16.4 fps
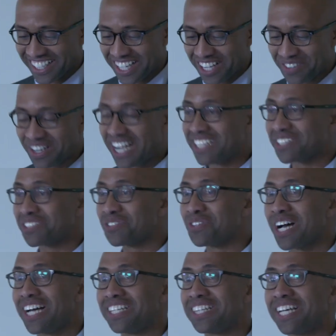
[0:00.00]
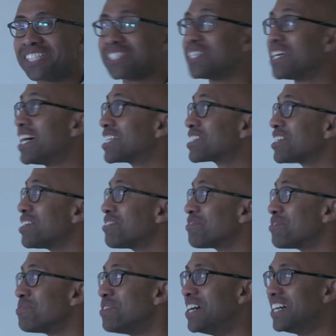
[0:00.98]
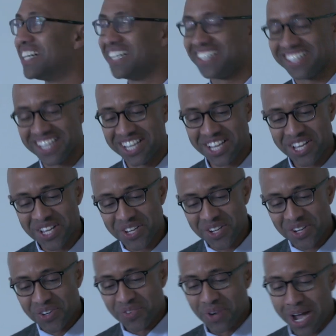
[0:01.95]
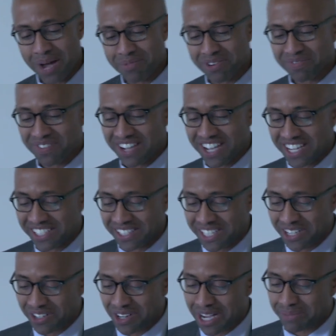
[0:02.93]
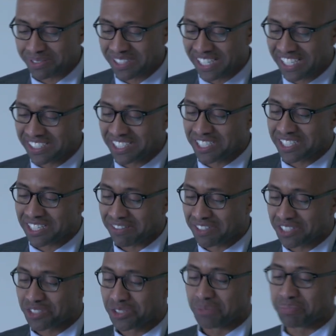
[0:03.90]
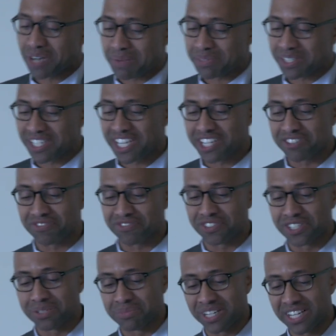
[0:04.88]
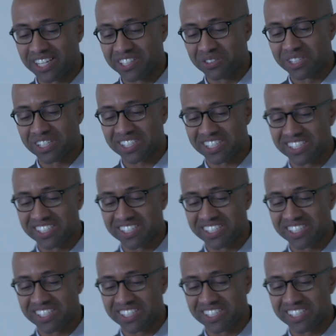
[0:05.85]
All right, so that's an excerpt from Robert Van Lierop's 1972 propaganda film, A Luta